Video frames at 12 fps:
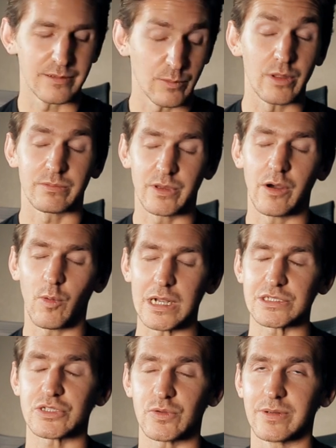well, go
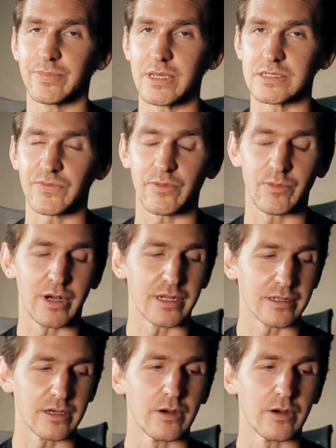watch Twin Peaks for one.